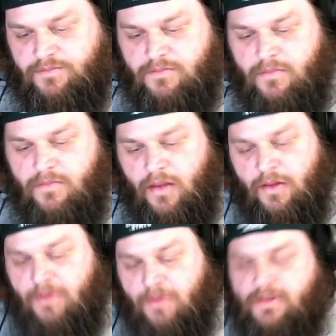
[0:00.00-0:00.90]
Notice the
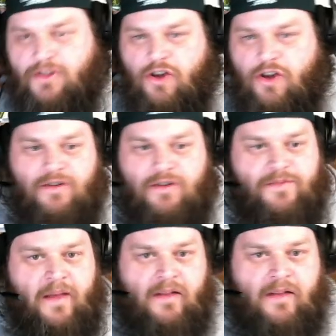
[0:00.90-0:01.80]
charge is
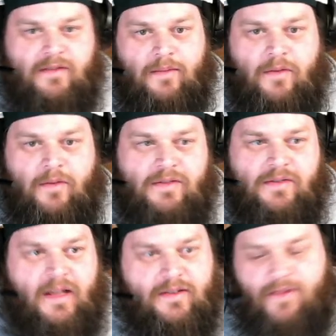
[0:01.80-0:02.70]
balanced on both sides of
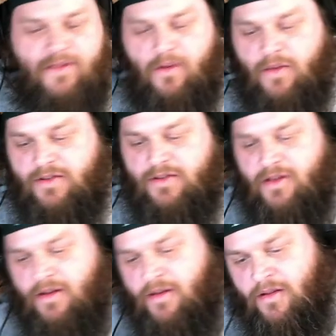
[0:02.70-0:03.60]
the equation.
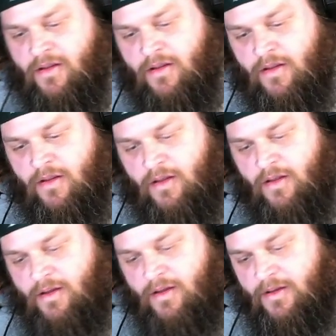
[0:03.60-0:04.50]

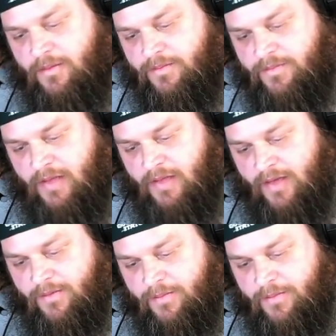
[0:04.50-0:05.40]
I have a
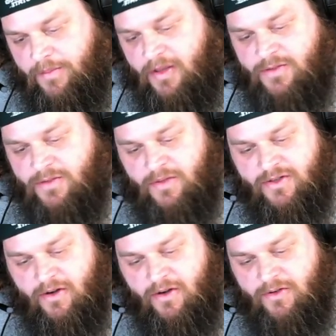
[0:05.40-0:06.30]
+1 charge
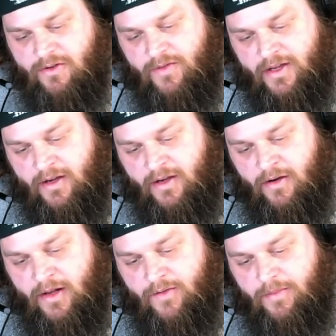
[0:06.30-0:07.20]
over here, and I have a
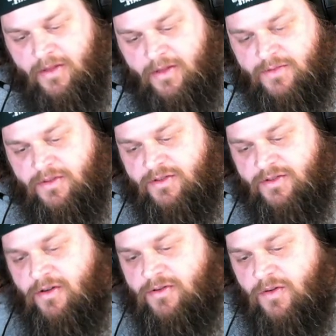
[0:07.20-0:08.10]
+1 charge
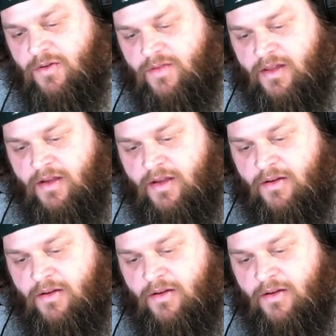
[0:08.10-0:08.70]
over there.